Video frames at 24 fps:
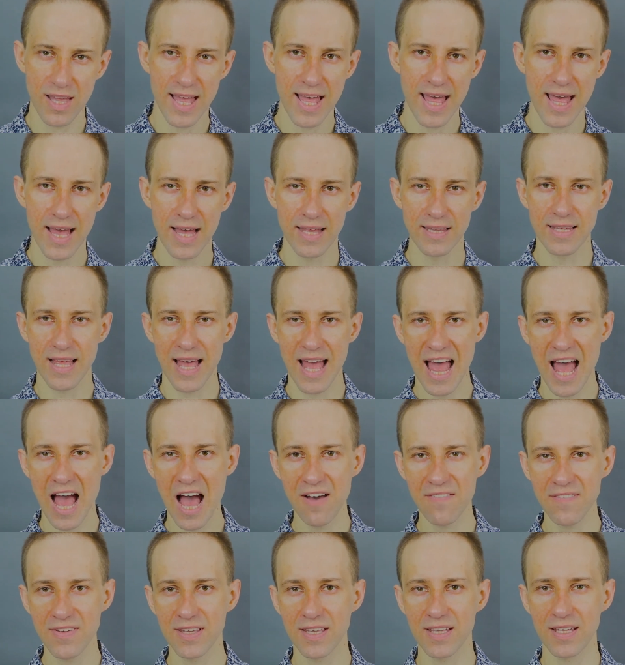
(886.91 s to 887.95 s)
And
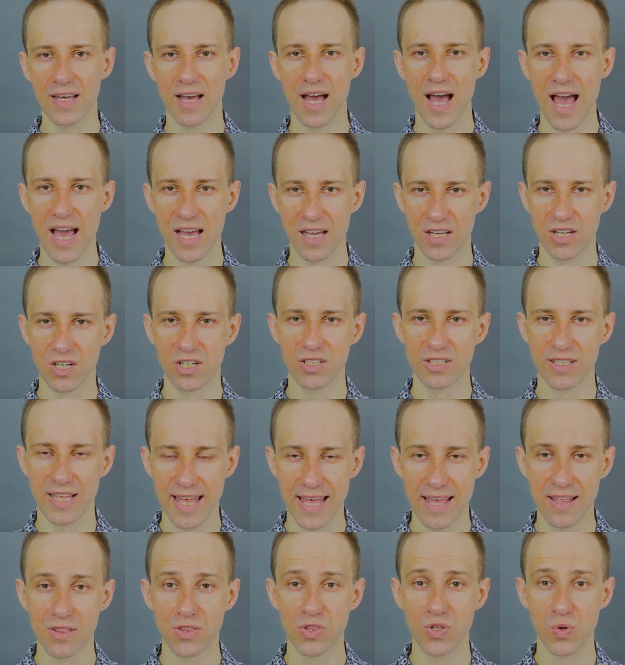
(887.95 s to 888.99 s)
having a good
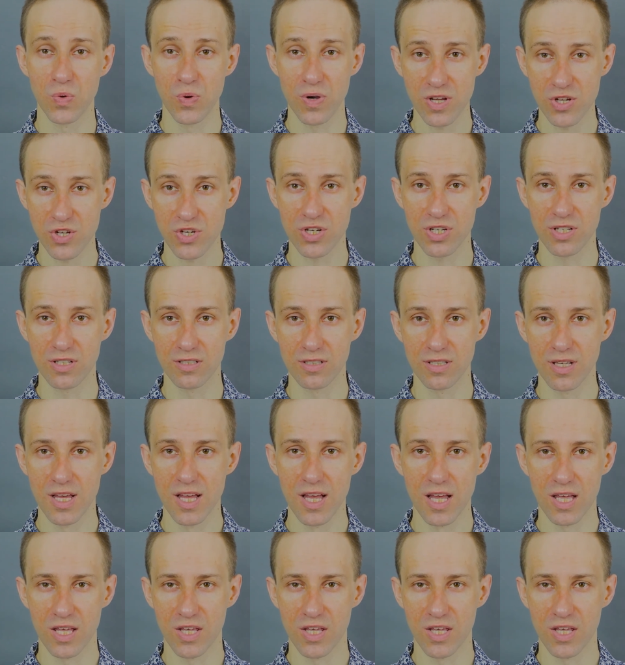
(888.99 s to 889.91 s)
intuition,